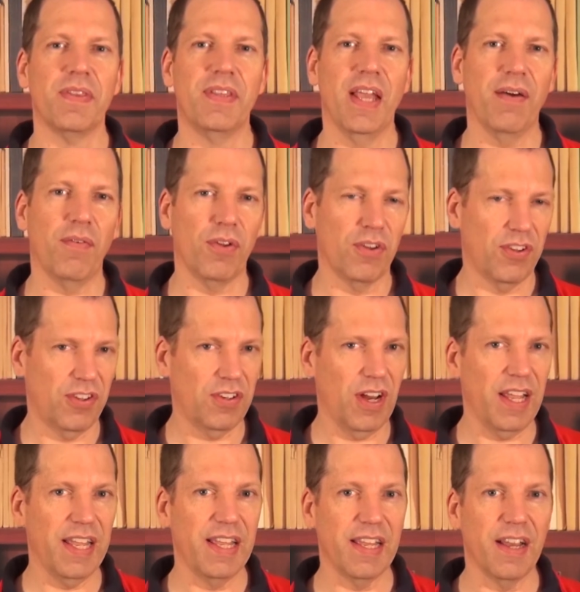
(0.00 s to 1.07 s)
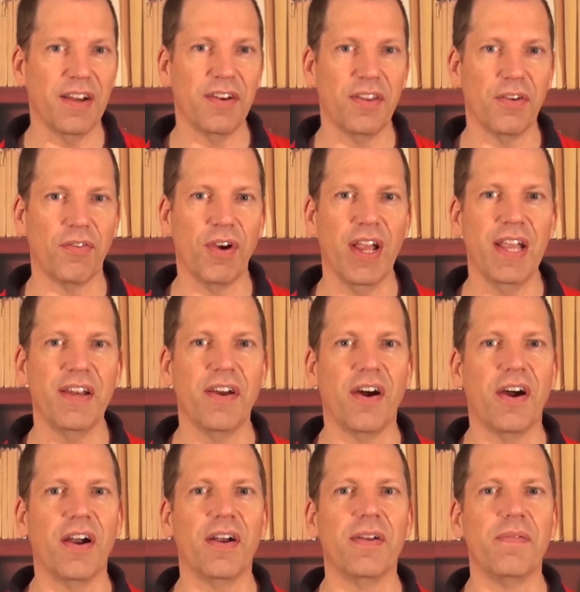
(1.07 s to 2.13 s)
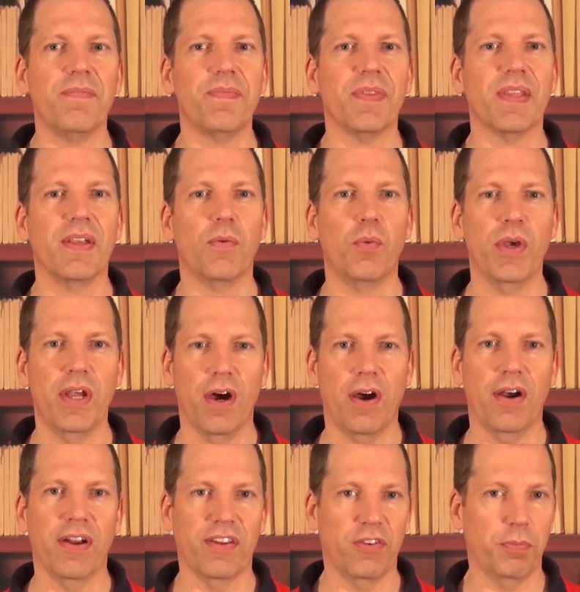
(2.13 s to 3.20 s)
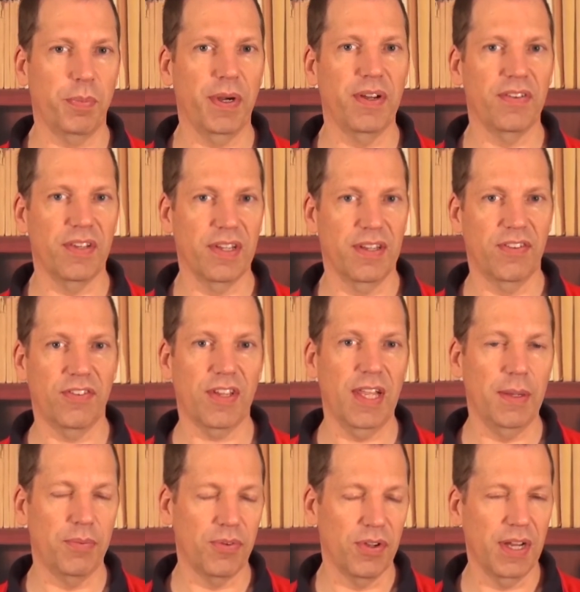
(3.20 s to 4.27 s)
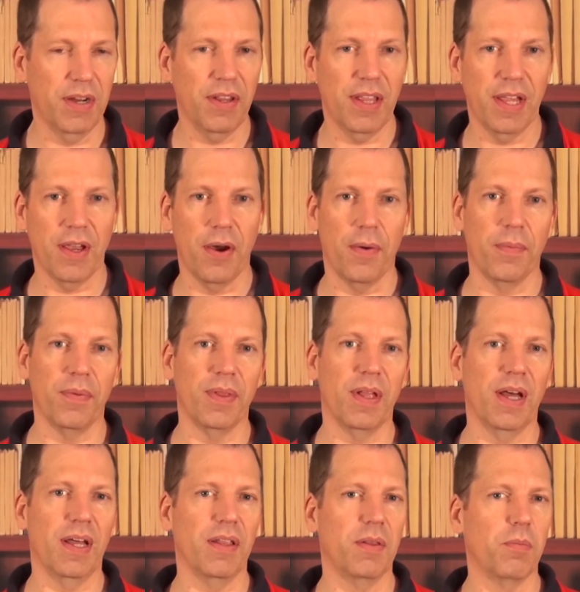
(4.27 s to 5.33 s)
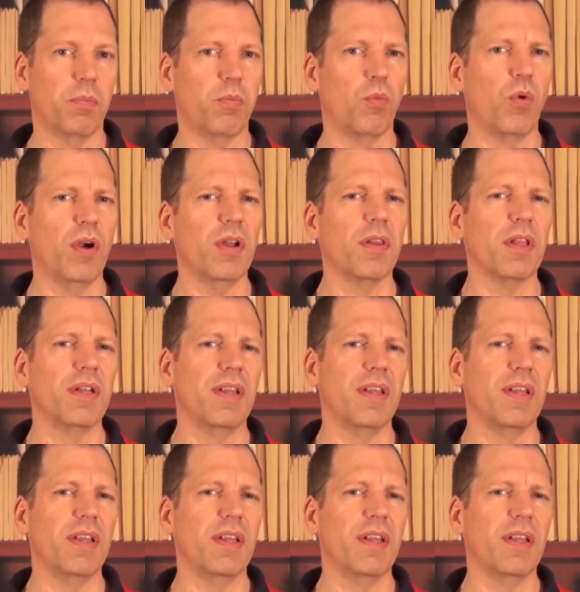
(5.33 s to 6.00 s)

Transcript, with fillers: devil's staying under the radar, we are experiencing a scheme. So here they go. Uh, what are the